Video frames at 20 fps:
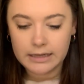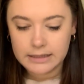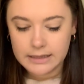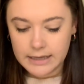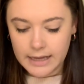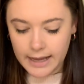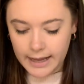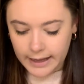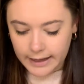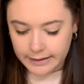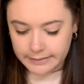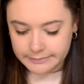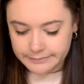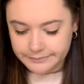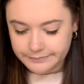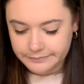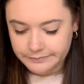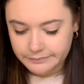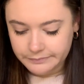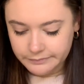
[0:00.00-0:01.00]
Yeah.
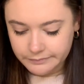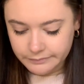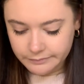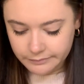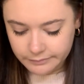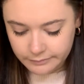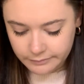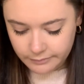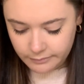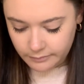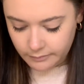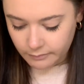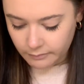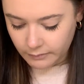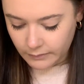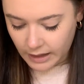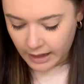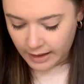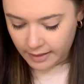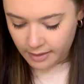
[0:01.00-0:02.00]

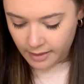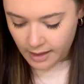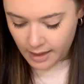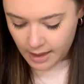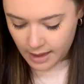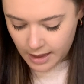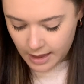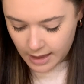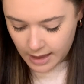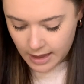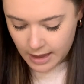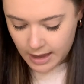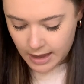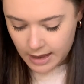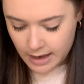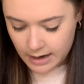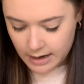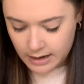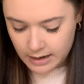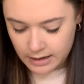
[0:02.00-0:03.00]
And
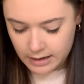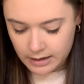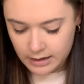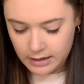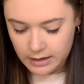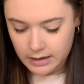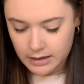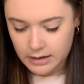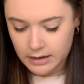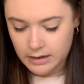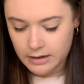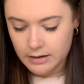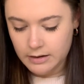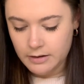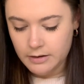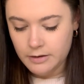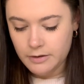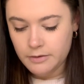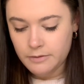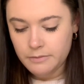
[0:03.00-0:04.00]
then
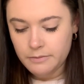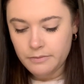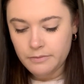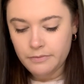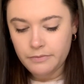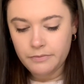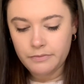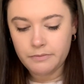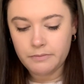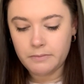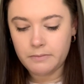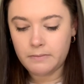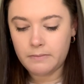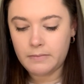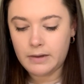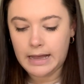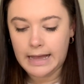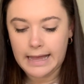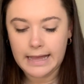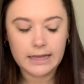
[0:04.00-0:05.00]

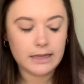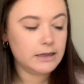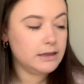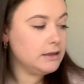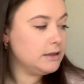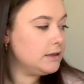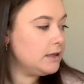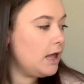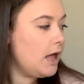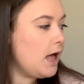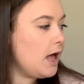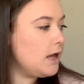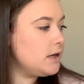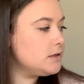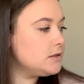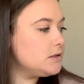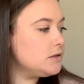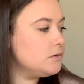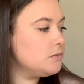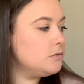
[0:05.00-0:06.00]
my
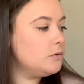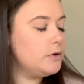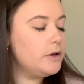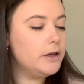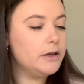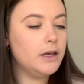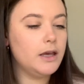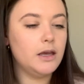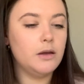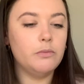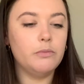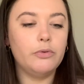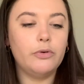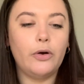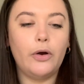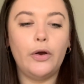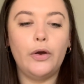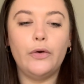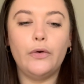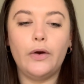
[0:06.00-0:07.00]
last work in
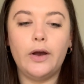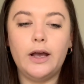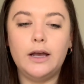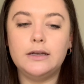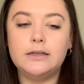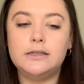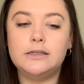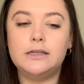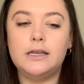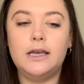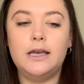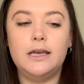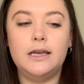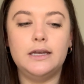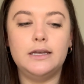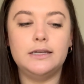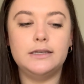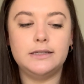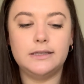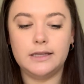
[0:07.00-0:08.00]
progress
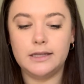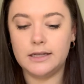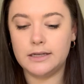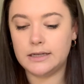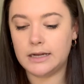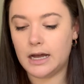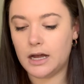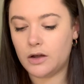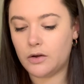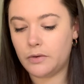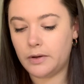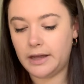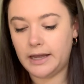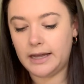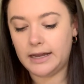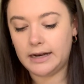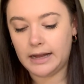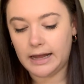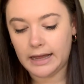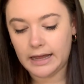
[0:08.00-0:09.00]
is the Dark
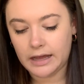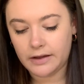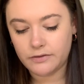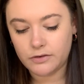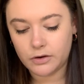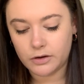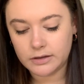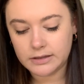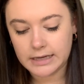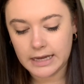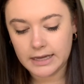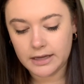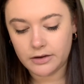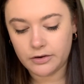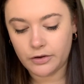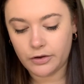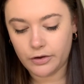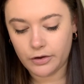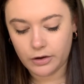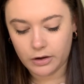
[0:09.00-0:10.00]
Queen. I have not taken
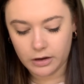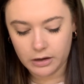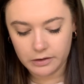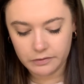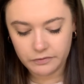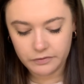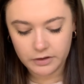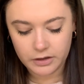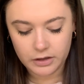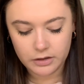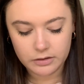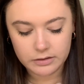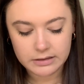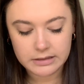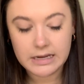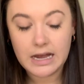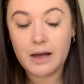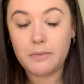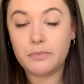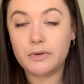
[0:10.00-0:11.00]
her off the
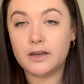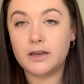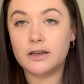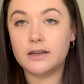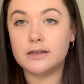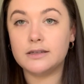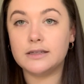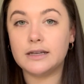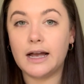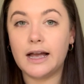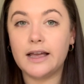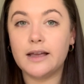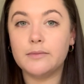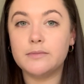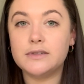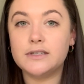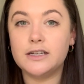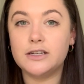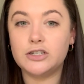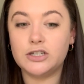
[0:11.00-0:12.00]
Q-snap because I am
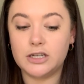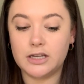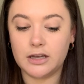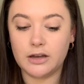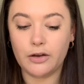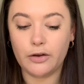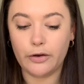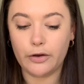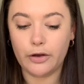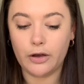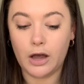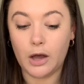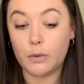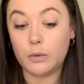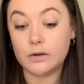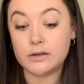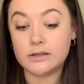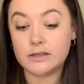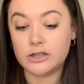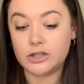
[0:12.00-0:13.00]
stitching her. I
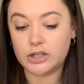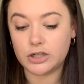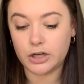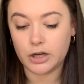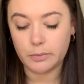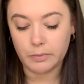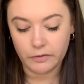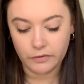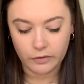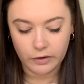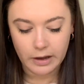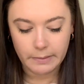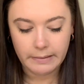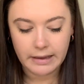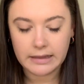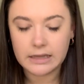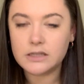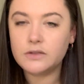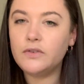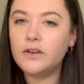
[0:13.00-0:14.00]
was stitching her before I
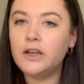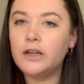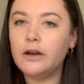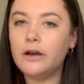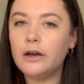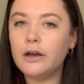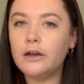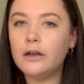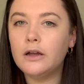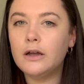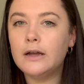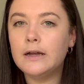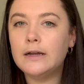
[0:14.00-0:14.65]
made this video.